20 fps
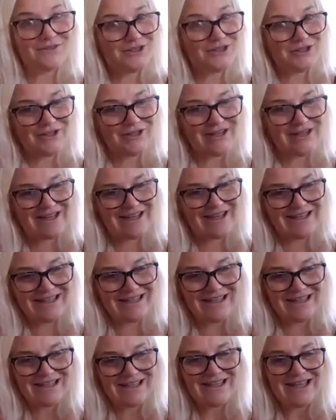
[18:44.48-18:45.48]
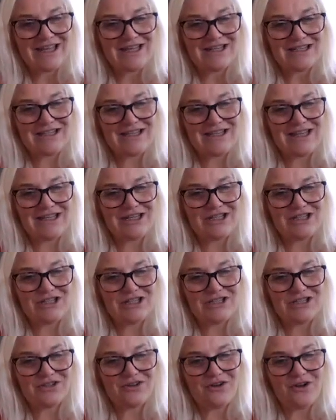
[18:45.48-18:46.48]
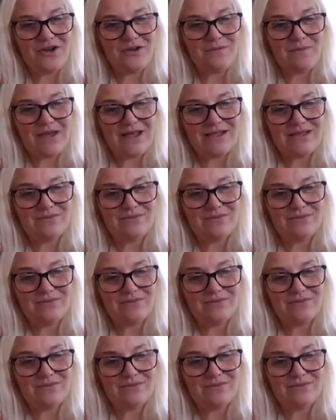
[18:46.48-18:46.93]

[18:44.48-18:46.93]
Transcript: for tuning in to the Energyscope